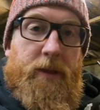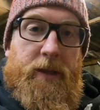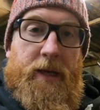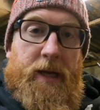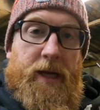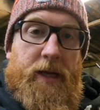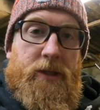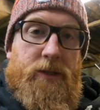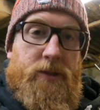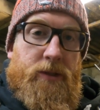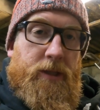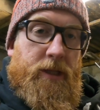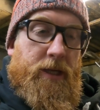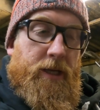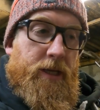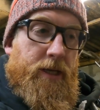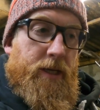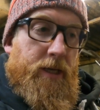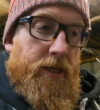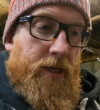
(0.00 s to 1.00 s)
actual
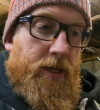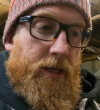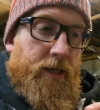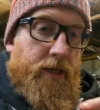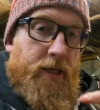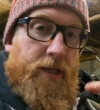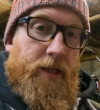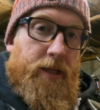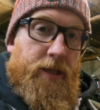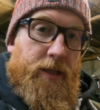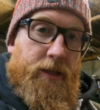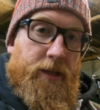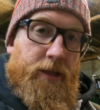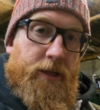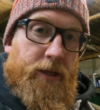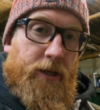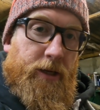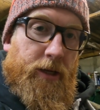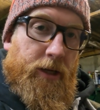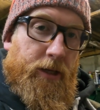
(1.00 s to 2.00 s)

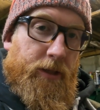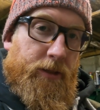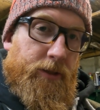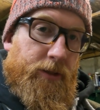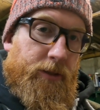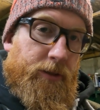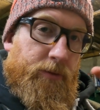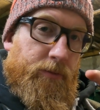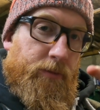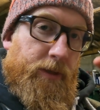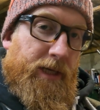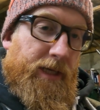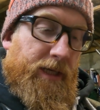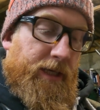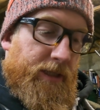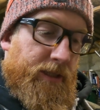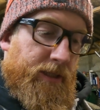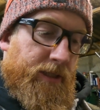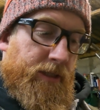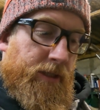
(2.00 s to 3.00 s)
the cut
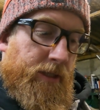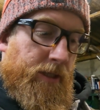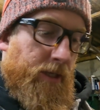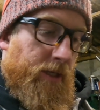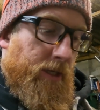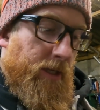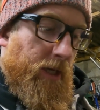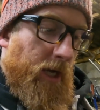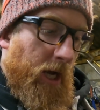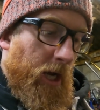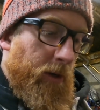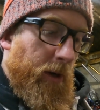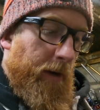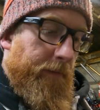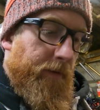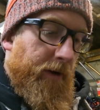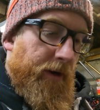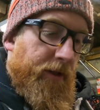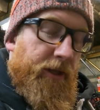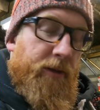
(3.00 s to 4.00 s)
radius.
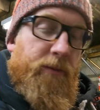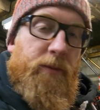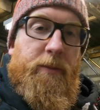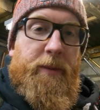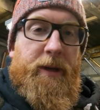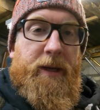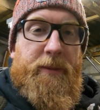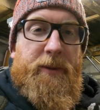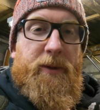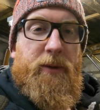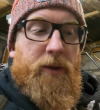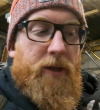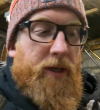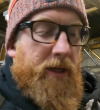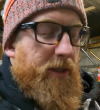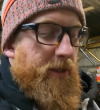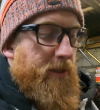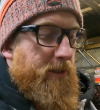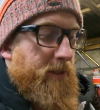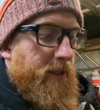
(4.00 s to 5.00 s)
However, I think we might be okay
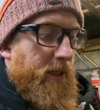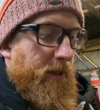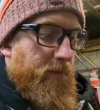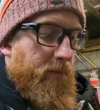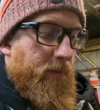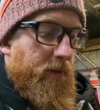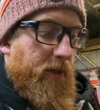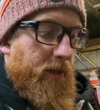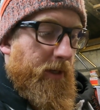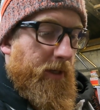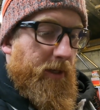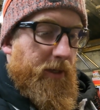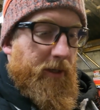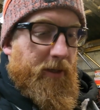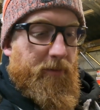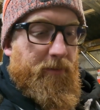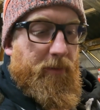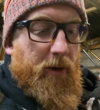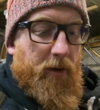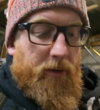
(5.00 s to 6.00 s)
this time.
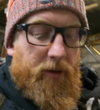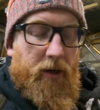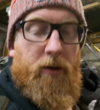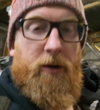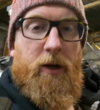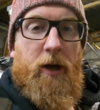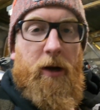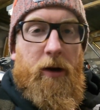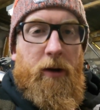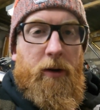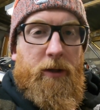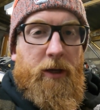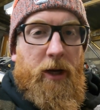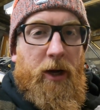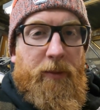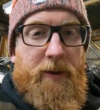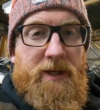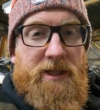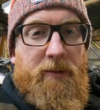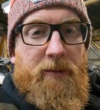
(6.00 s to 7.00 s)
But I'll cut
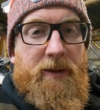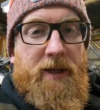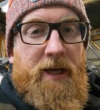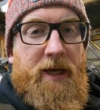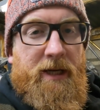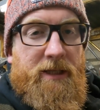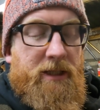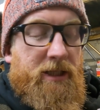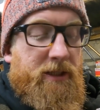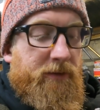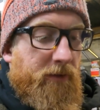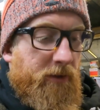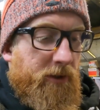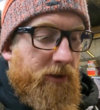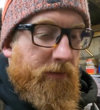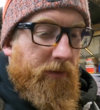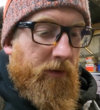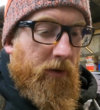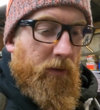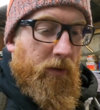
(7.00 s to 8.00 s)
away some of the excess first
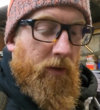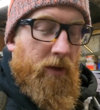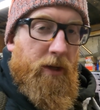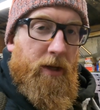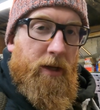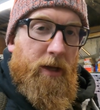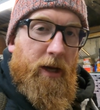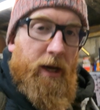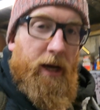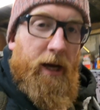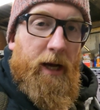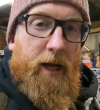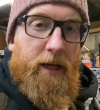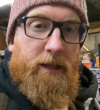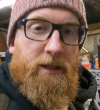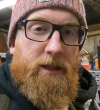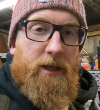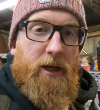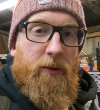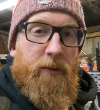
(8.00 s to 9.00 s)
of all and
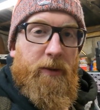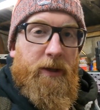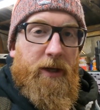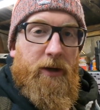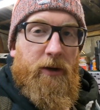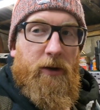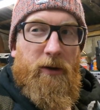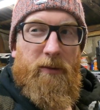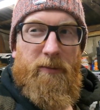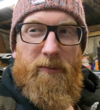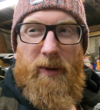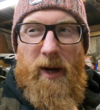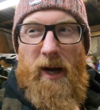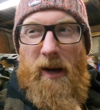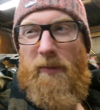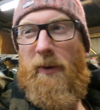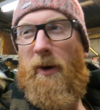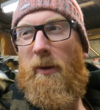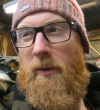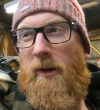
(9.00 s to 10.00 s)
see how we get on. But
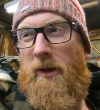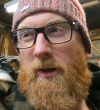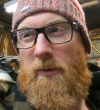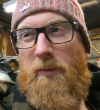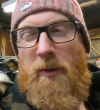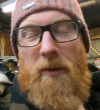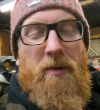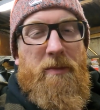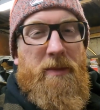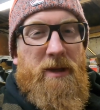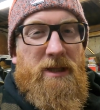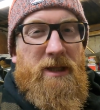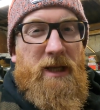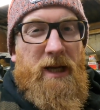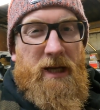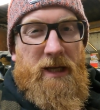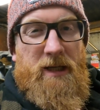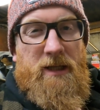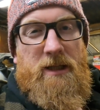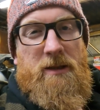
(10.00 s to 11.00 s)
you probably missed
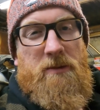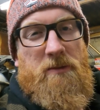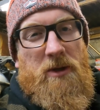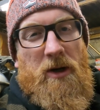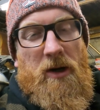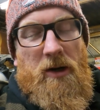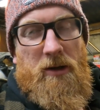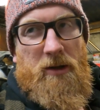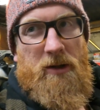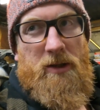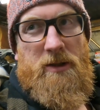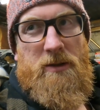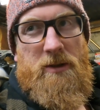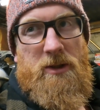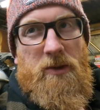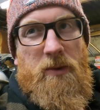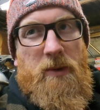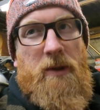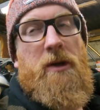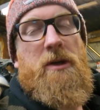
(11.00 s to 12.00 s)
that. It's dark,
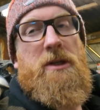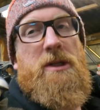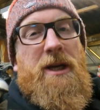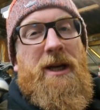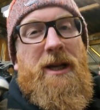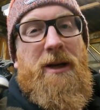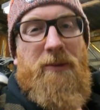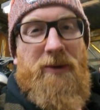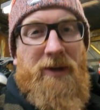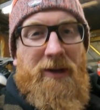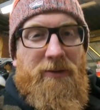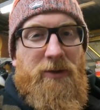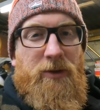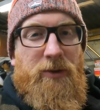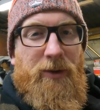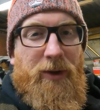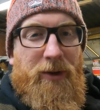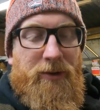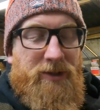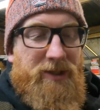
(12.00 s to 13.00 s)
snowy outside. I'm gonna have to
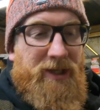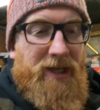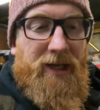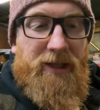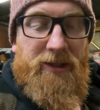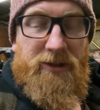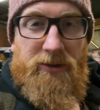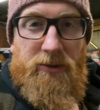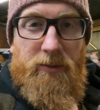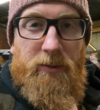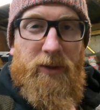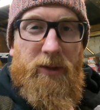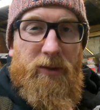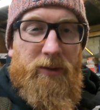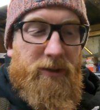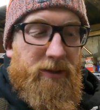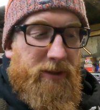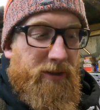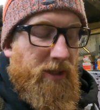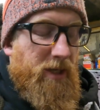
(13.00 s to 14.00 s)
do it outside because I don't want all
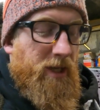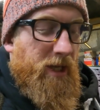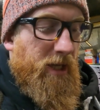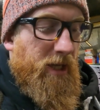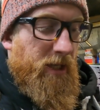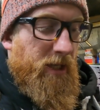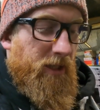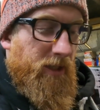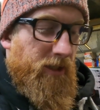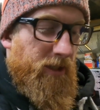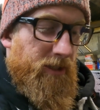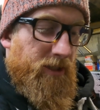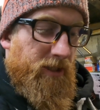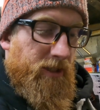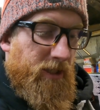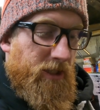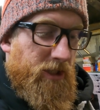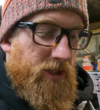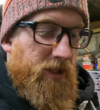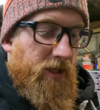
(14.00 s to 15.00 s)
this
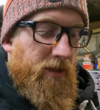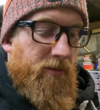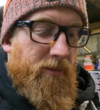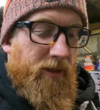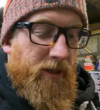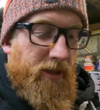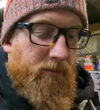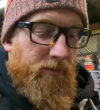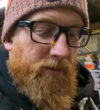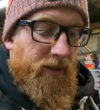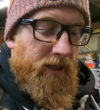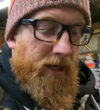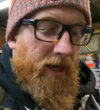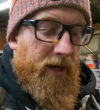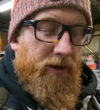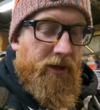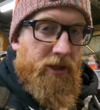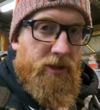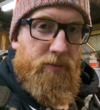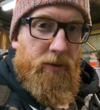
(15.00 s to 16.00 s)
shit in my
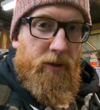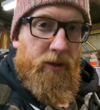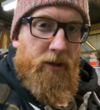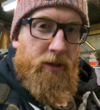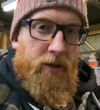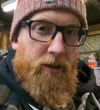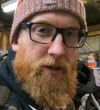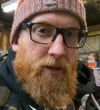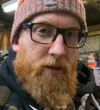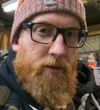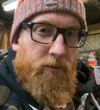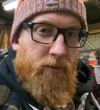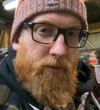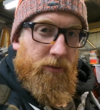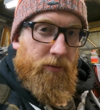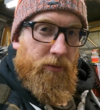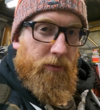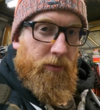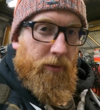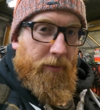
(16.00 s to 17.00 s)
garage. But we'll
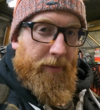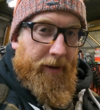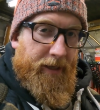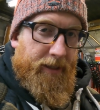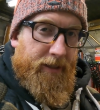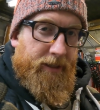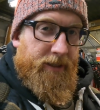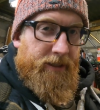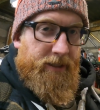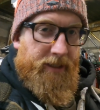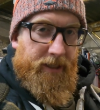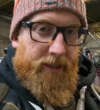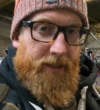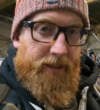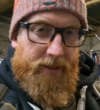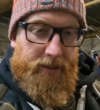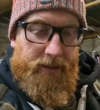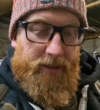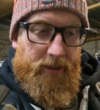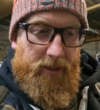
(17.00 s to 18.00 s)
be back in a
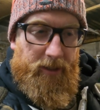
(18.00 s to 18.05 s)
second.